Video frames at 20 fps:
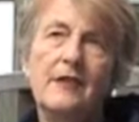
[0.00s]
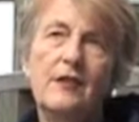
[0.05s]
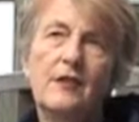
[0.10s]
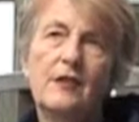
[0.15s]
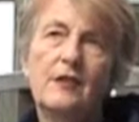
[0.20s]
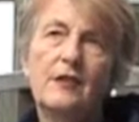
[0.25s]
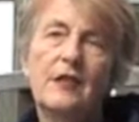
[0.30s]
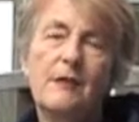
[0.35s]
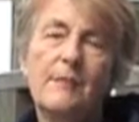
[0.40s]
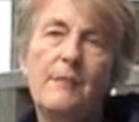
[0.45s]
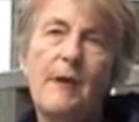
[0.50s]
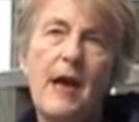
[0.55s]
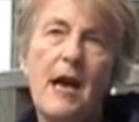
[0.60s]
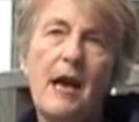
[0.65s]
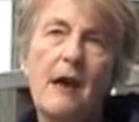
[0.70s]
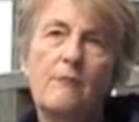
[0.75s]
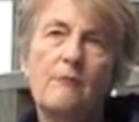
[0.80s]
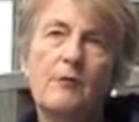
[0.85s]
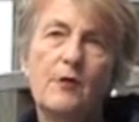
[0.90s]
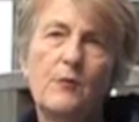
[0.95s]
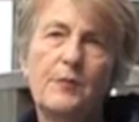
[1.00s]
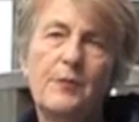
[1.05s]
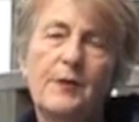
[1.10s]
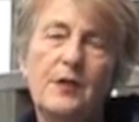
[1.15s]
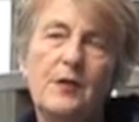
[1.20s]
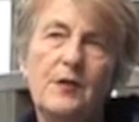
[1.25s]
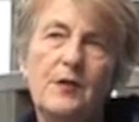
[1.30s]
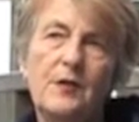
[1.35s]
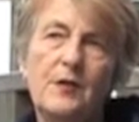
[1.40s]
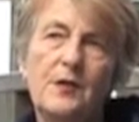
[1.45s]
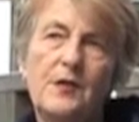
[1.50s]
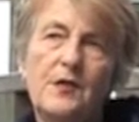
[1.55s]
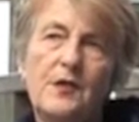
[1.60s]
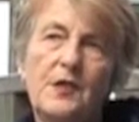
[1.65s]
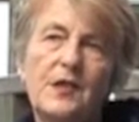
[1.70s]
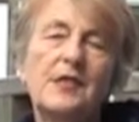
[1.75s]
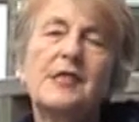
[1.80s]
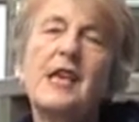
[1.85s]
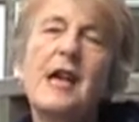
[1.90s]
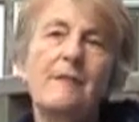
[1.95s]
nuclear power will produce
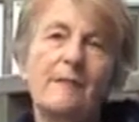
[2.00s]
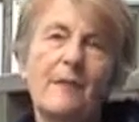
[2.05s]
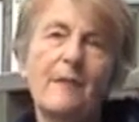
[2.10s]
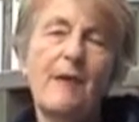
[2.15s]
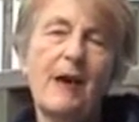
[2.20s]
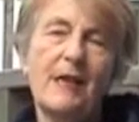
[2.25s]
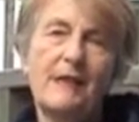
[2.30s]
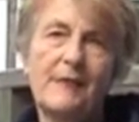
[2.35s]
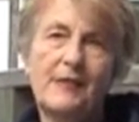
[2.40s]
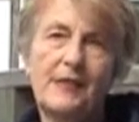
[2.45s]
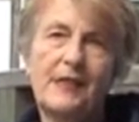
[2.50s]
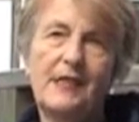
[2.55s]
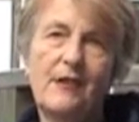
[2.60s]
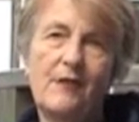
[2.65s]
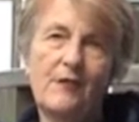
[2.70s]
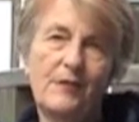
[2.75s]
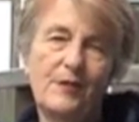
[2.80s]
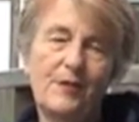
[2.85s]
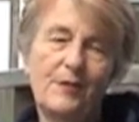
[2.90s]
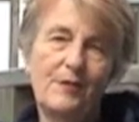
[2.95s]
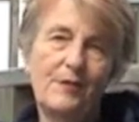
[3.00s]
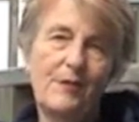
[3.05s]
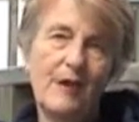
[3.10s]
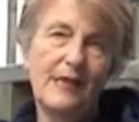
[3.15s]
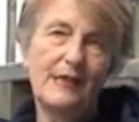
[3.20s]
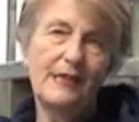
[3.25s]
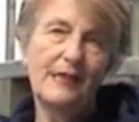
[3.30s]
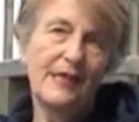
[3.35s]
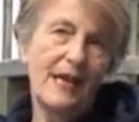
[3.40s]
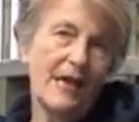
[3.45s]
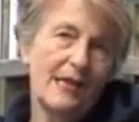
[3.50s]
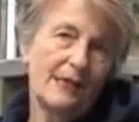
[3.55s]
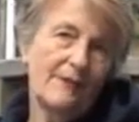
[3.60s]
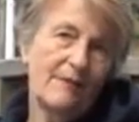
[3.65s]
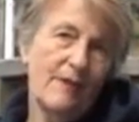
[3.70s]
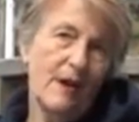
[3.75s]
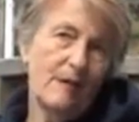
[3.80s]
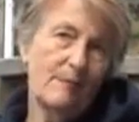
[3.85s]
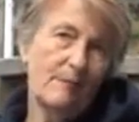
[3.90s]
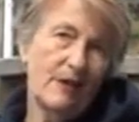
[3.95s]
the same amount of CO2 as a
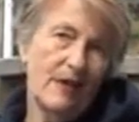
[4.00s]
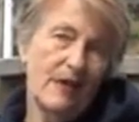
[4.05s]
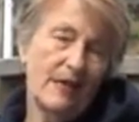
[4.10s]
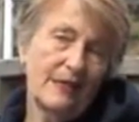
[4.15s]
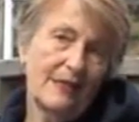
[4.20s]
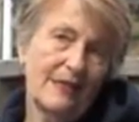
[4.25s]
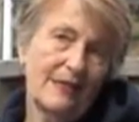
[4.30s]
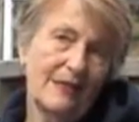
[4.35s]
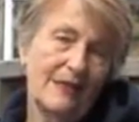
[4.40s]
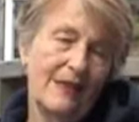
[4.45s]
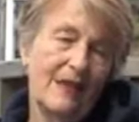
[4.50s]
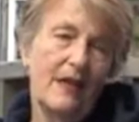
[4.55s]
gas-fired plant.